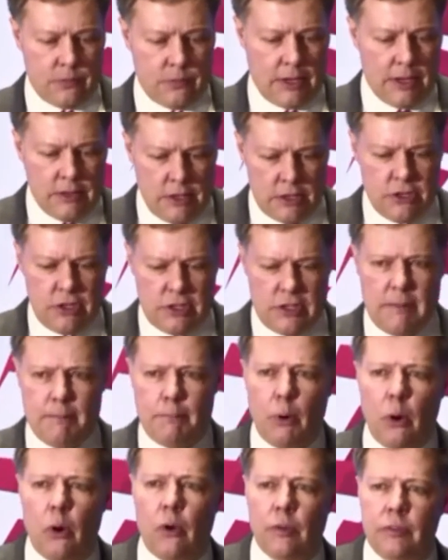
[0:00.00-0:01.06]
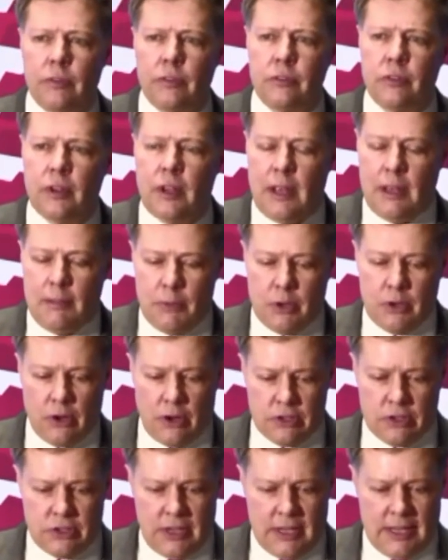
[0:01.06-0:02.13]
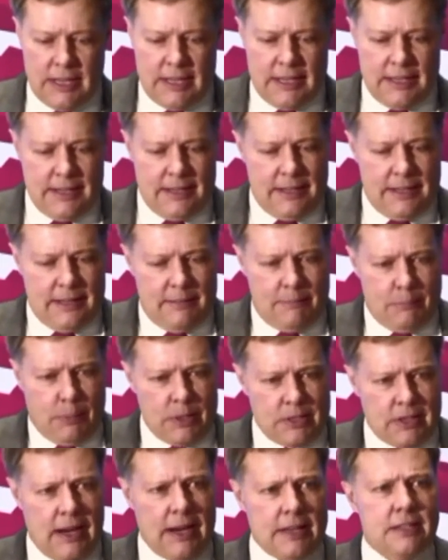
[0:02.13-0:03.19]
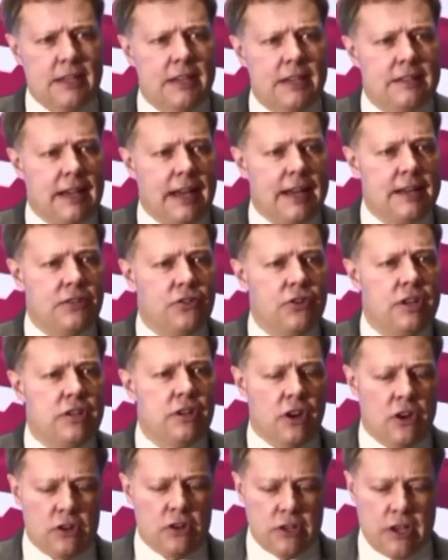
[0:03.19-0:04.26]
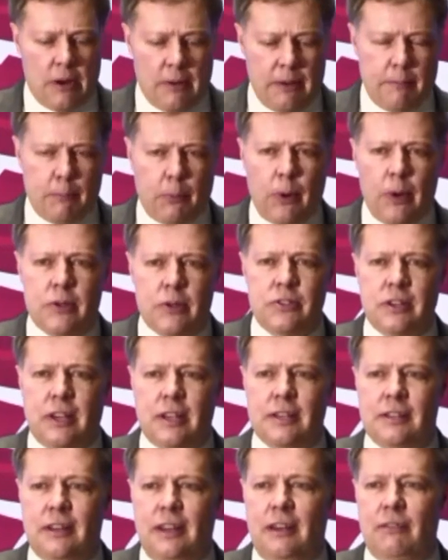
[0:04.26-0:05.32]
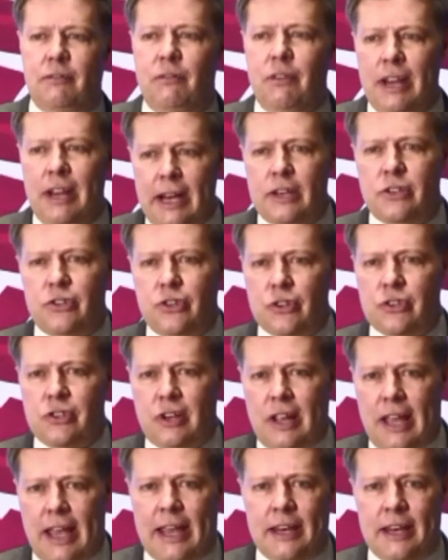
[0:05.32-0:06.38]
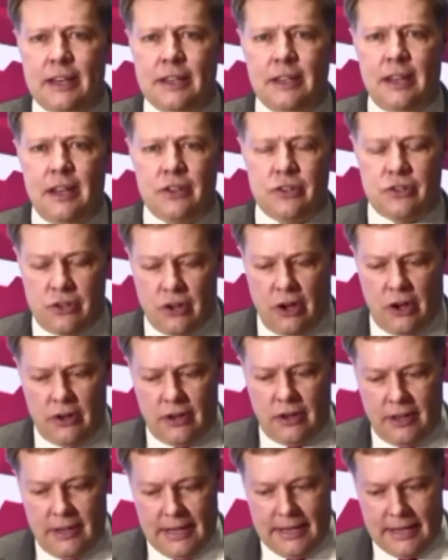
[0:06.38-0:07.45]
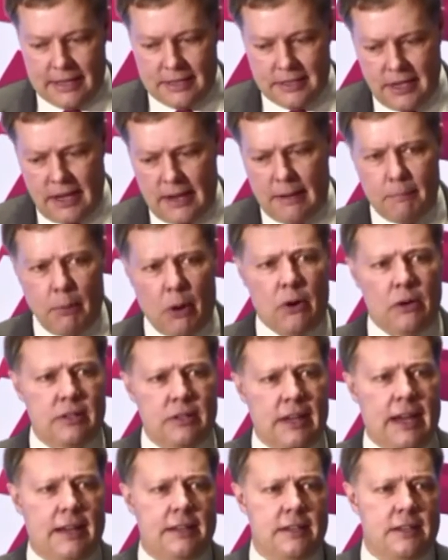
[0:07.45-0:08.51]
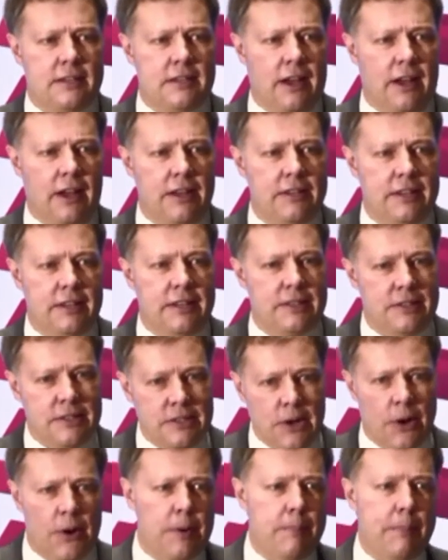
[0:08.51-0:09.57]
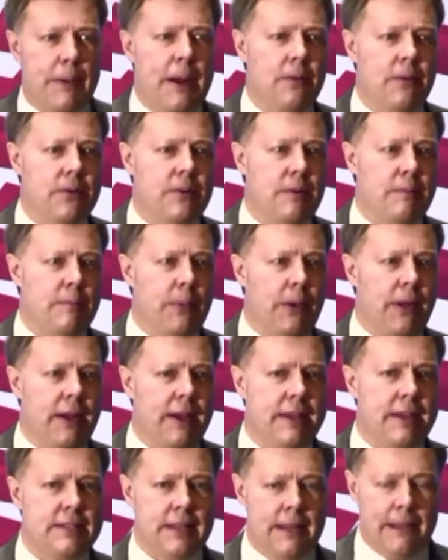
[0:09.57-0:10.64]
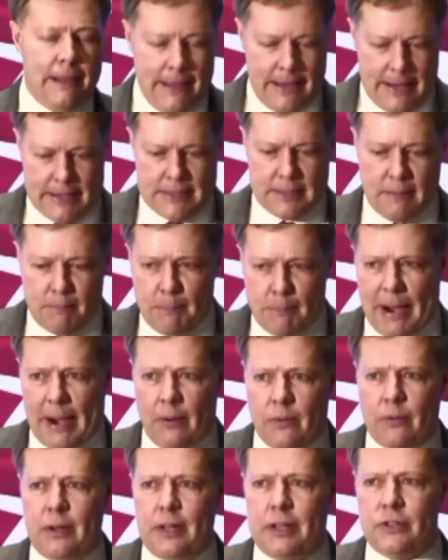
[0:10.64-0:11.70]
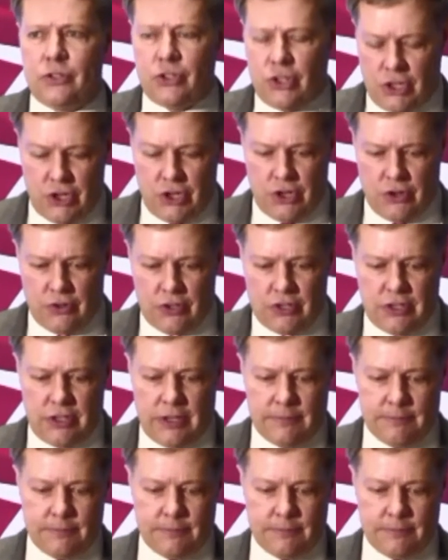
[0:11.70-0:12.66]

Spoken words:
And this is important because protecting data is an ongoing process. It really doesn't end. It's not a tick box exercise. It's not about compliance. It's about security.